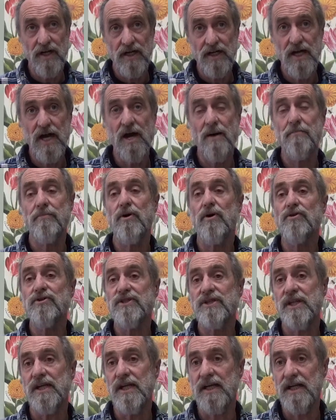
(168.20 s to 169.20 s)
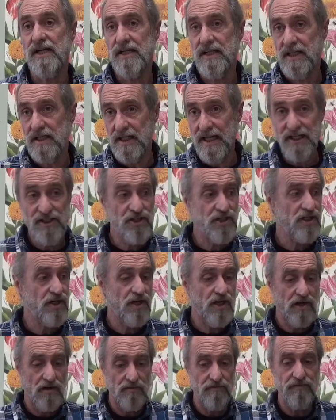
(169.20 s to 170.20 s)
composting and collection
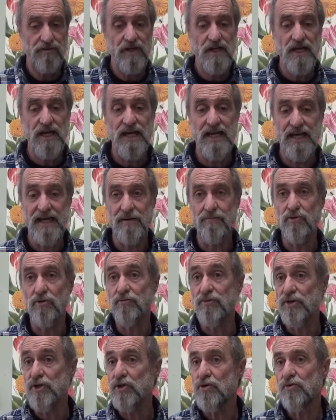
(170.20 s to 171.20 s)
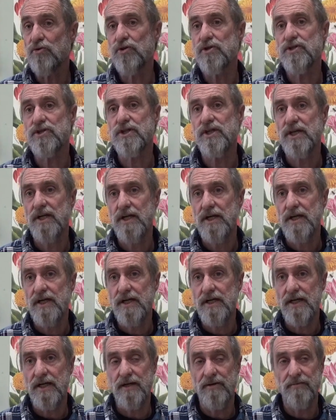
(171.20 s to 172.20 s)
of animal manures.
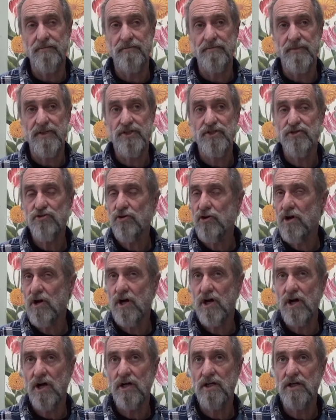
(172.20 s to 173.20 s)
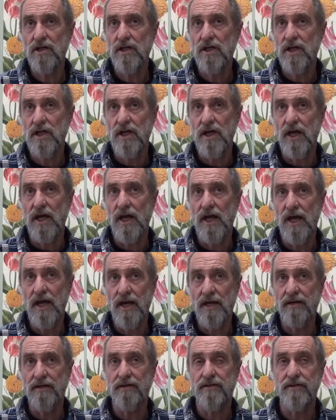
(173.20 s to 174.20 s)
Straw
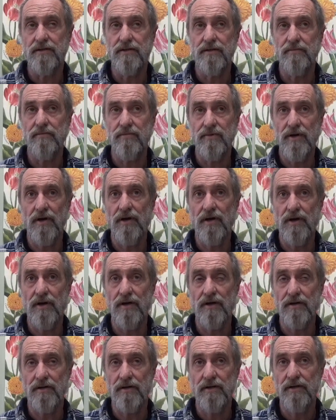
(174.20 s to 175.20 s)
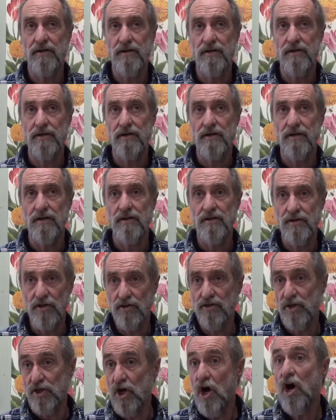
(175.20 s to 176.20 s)
and
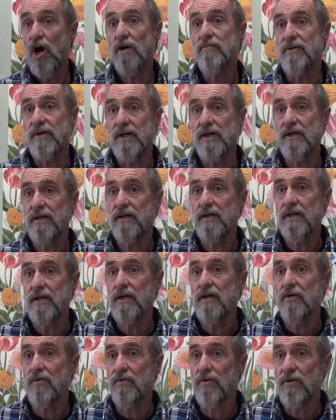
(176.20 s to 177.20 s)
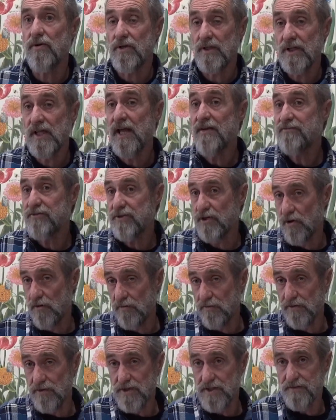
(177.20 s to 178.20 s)
the carbon
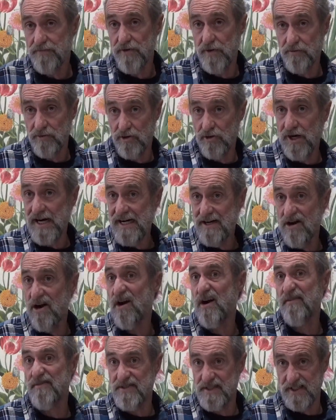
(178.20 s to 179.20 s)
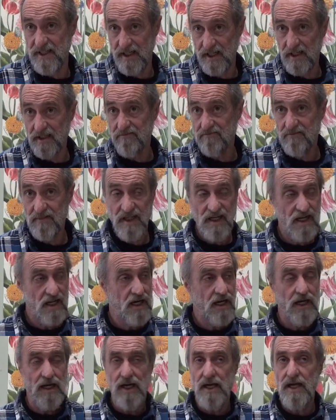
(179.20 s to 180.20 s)
leftovers from grain harvesting
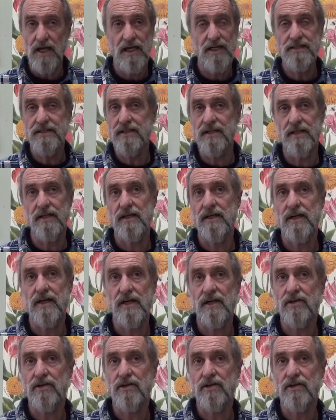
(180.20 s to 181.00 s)
is a